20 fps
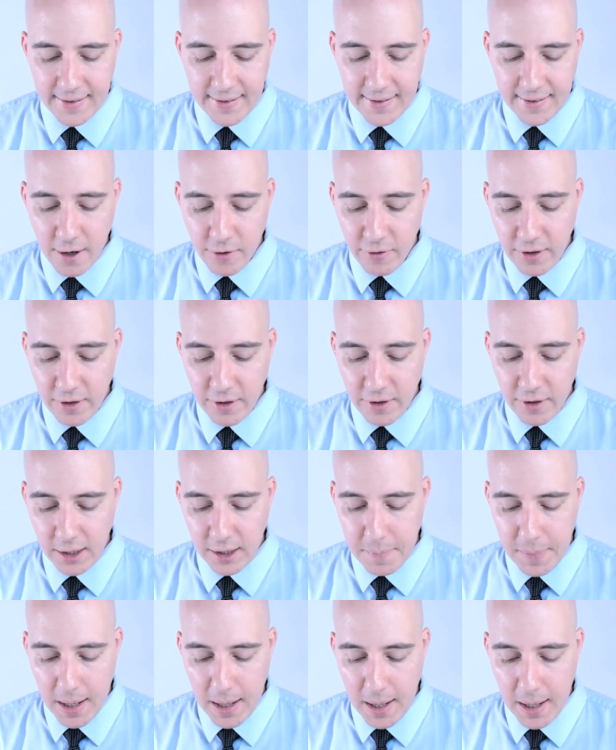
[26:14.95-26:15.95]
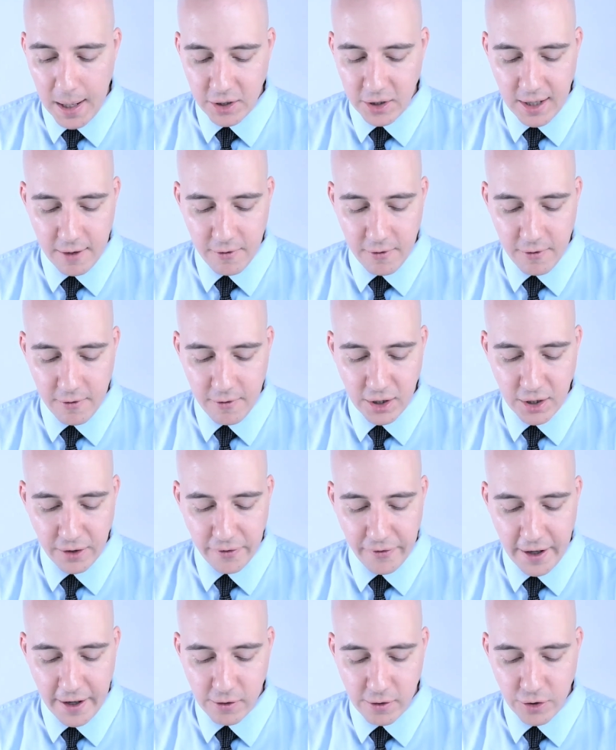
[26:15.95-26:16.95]
Data recently published on
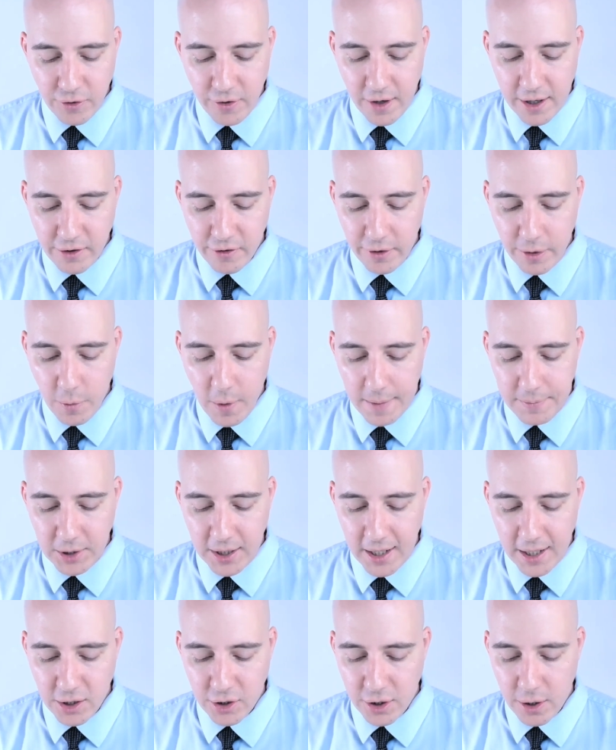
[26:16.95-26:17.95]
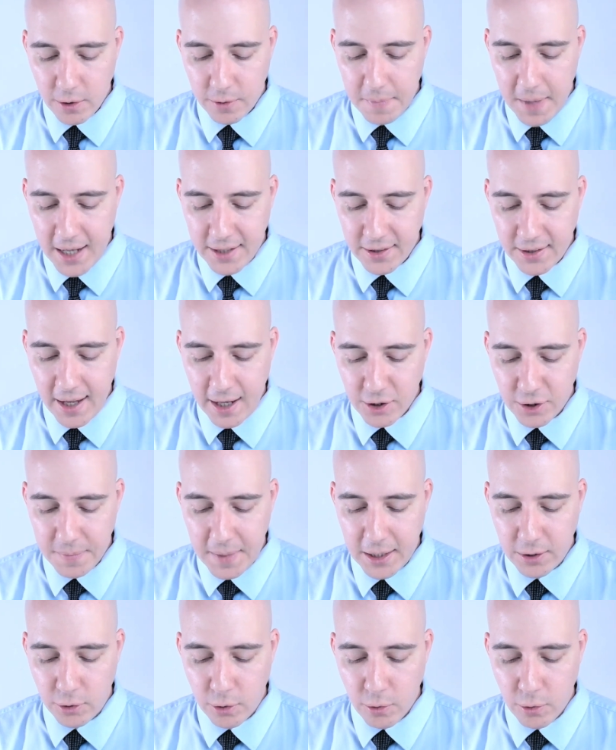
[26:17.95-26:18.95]
Russia's Federal Treasury website showed Moscow
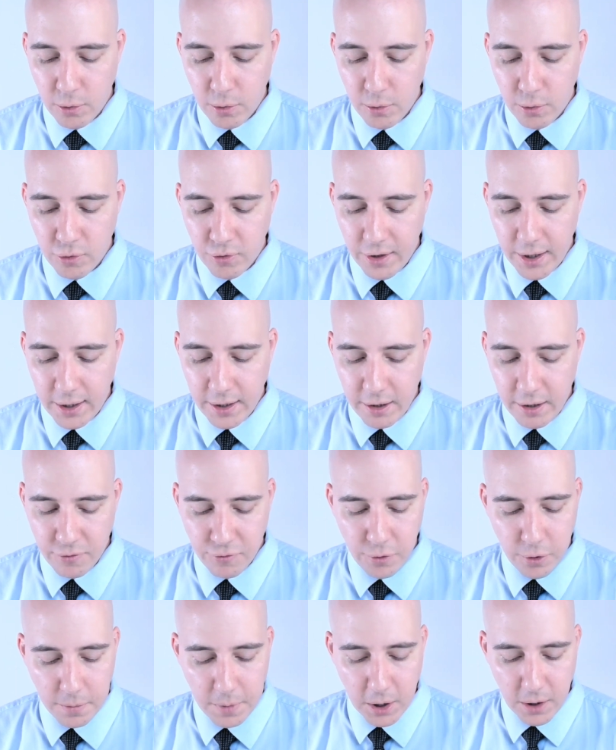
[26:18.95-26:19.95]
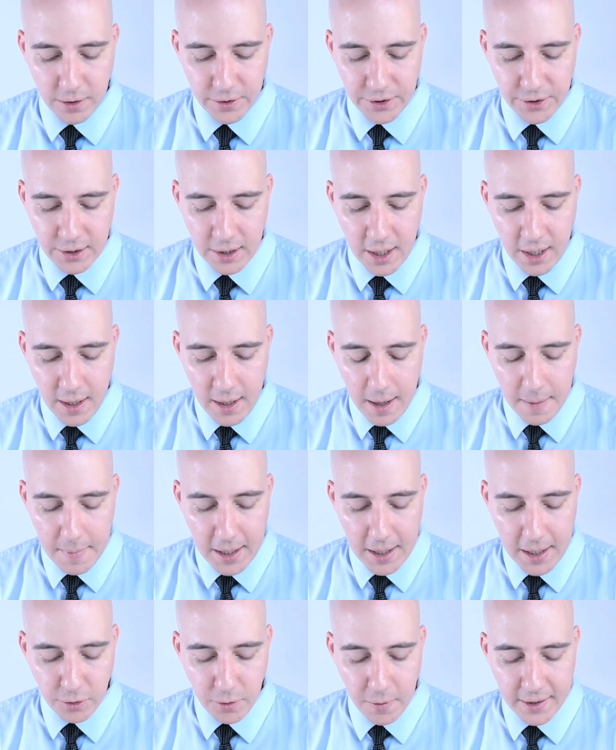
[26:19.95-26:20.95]
spent 2 trillion rubles,
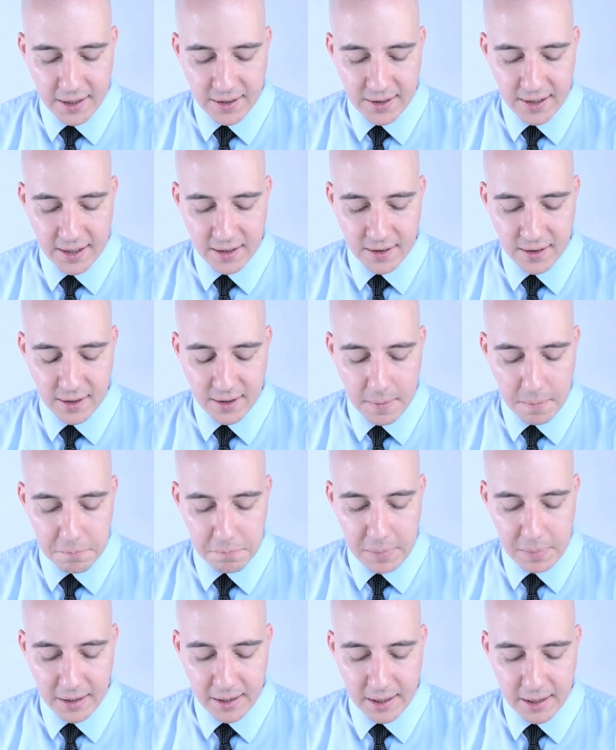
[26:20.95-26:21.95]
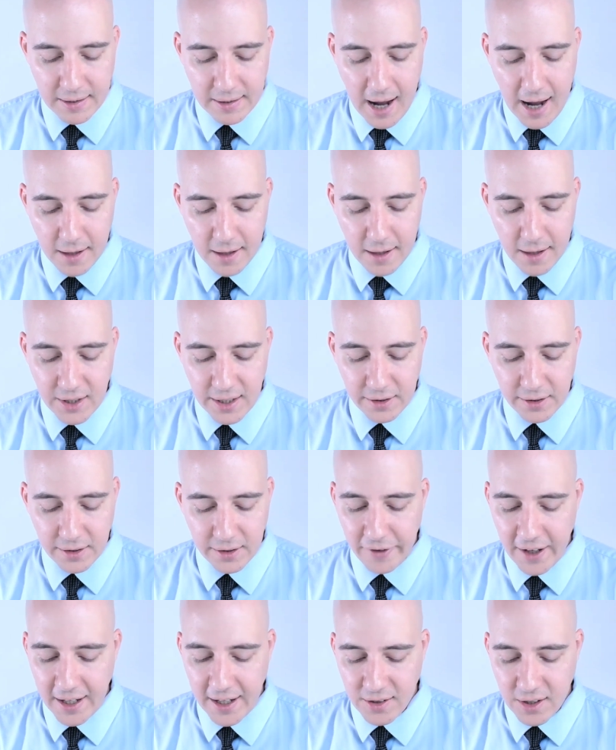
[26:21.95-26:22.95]
about $26 billion, on
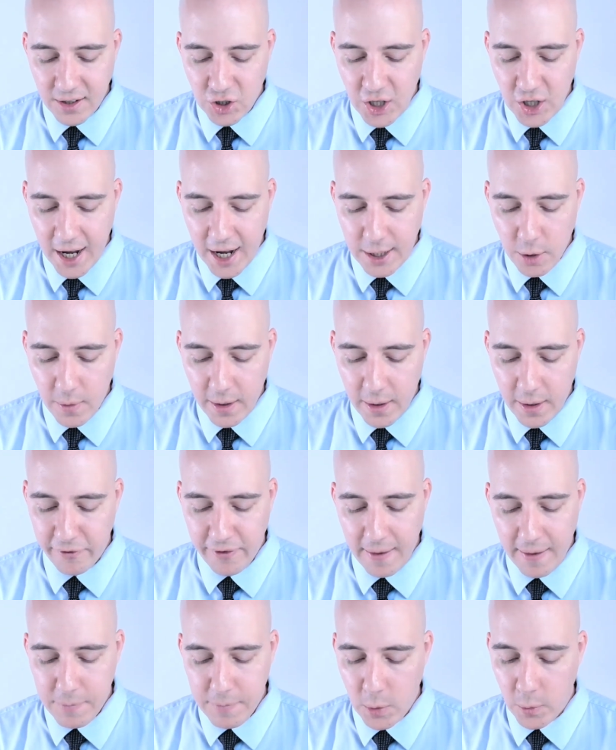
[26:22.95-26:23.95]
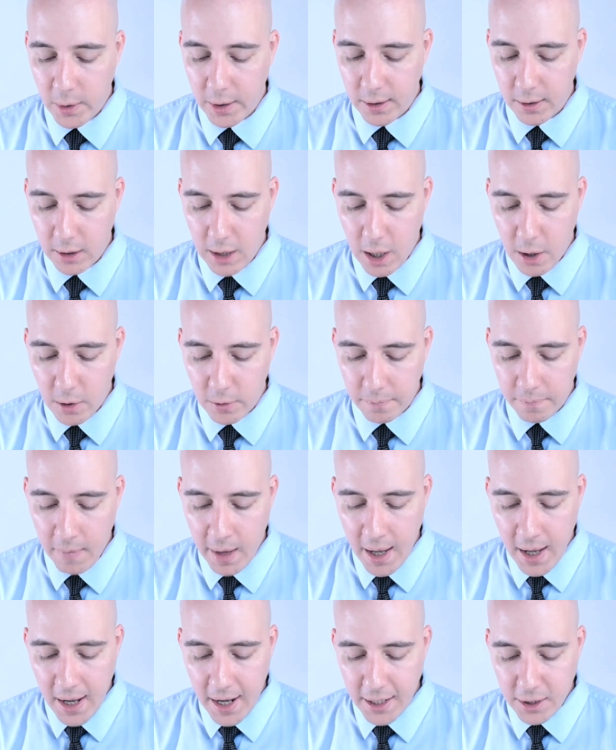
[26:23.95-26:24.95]
defense in January and February alone,
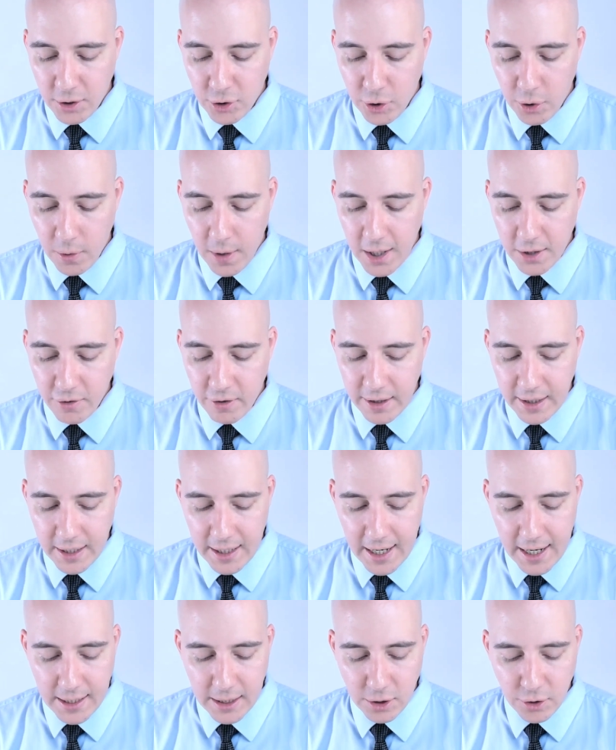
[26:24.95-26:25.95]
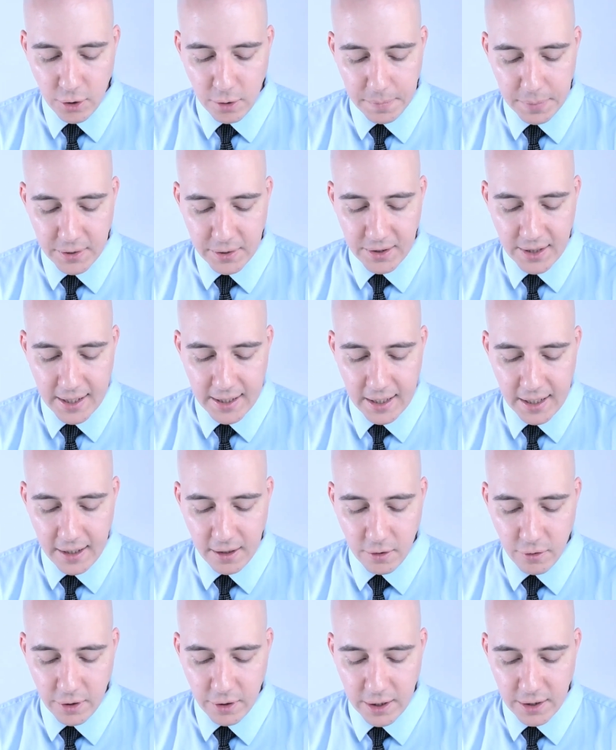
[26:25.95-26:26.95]
a 282%
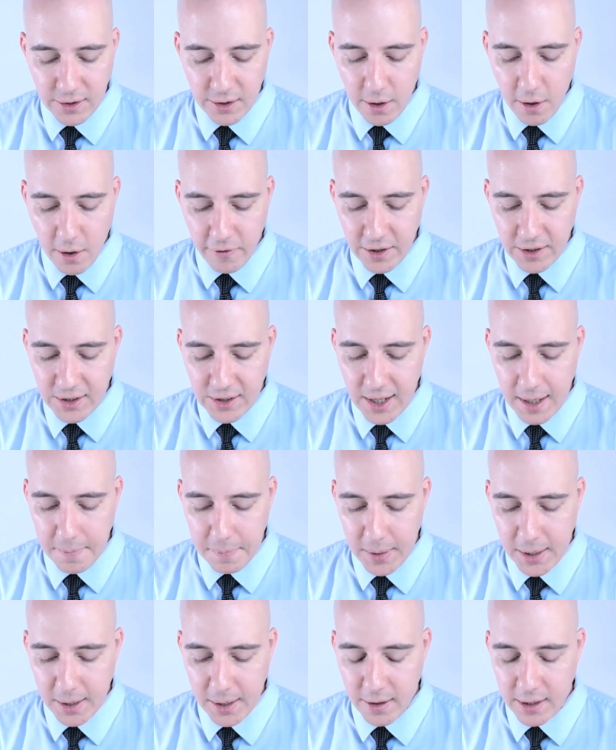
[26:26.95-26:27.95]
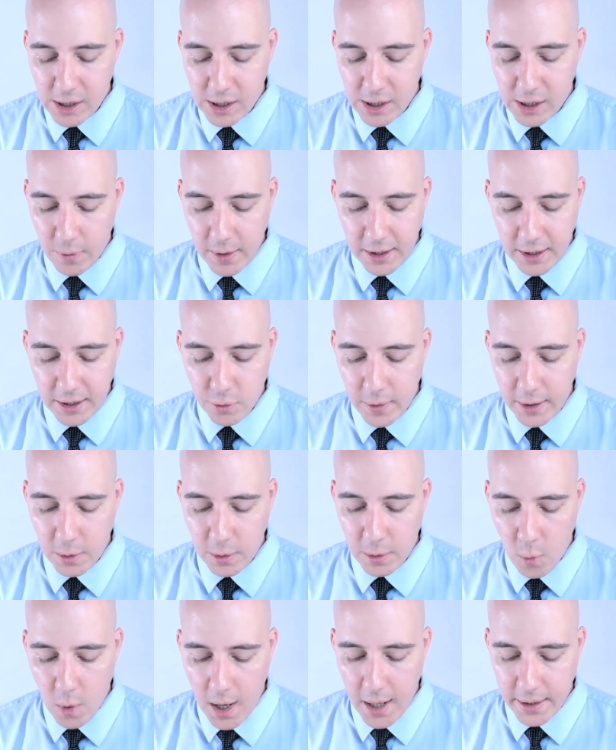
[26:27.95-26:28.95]
increase over the same period in
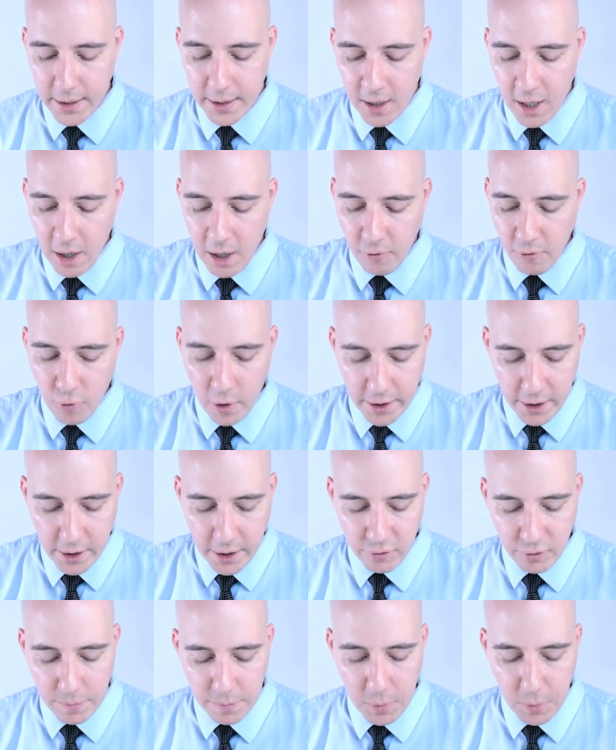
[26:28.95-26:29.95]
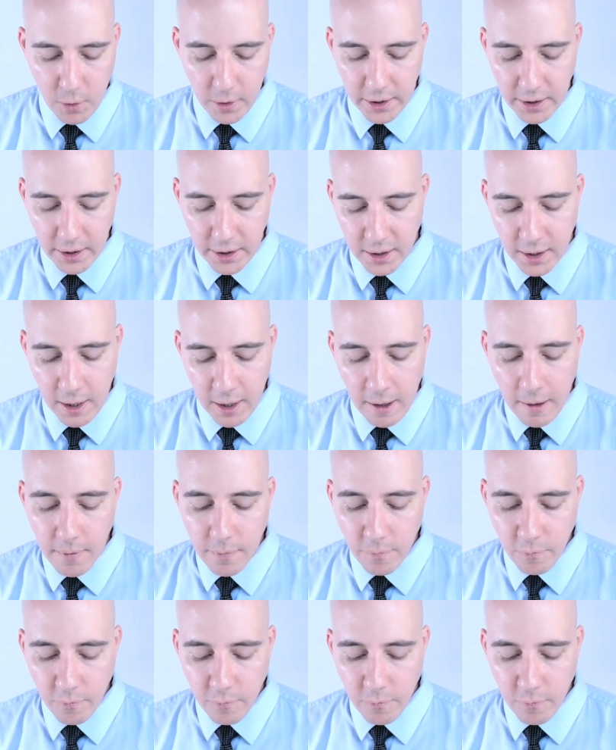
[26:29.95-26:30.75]
2021, Reuters reported.